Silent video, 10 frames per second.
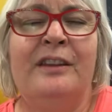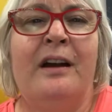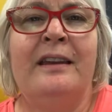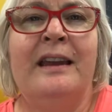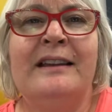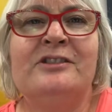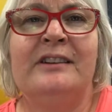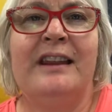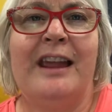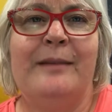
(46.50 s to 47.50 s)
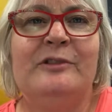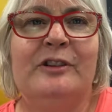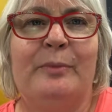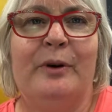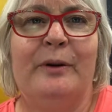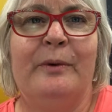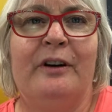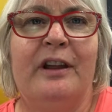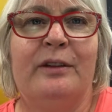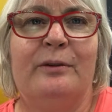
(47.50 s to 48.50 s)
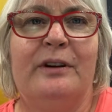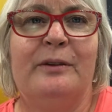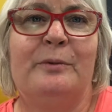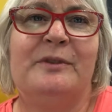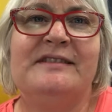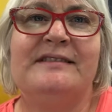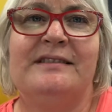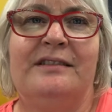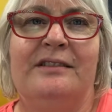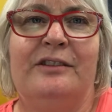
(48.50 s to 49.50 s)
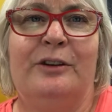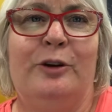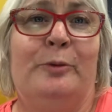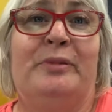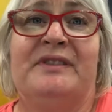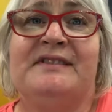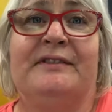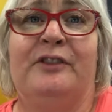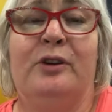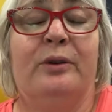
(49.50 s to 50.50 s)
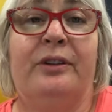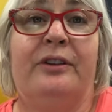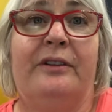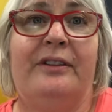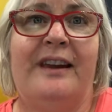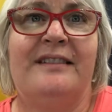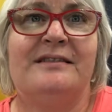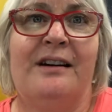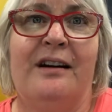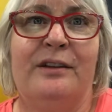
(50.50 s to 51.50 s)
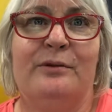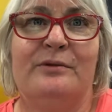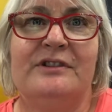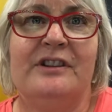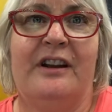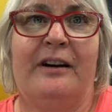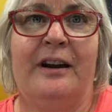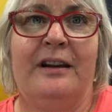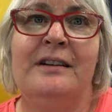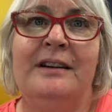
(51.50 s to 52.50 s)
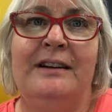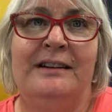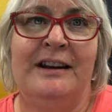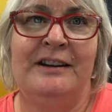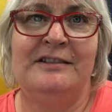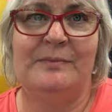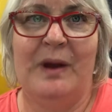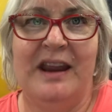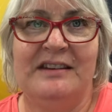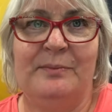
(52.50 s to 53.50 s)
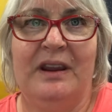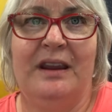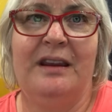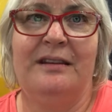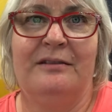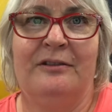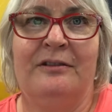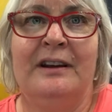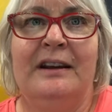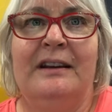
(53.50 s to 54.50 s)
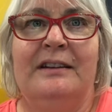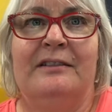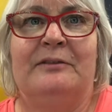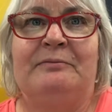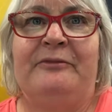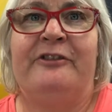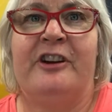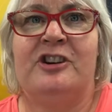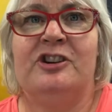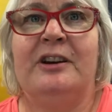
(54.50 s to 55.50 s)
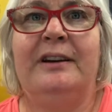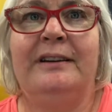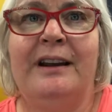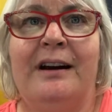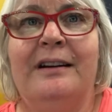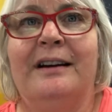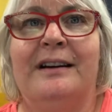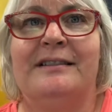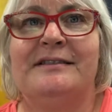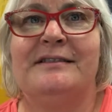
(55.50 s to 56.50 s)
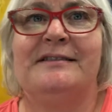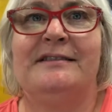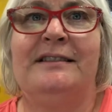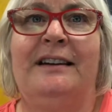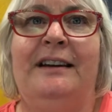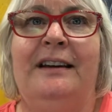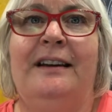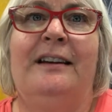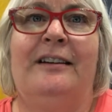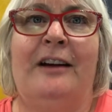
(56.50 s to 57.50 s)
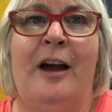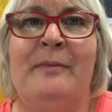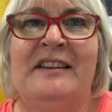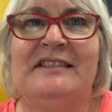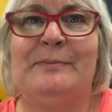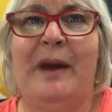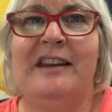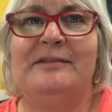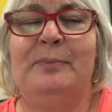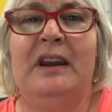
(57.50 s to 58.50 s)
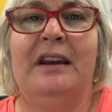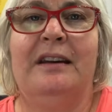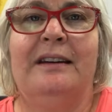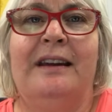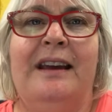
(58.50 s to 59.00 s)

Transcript: actually came to the point where I thought it was the hubris of youth that I thought that I needed to paint big, you know, fresh young artist, I must paint big.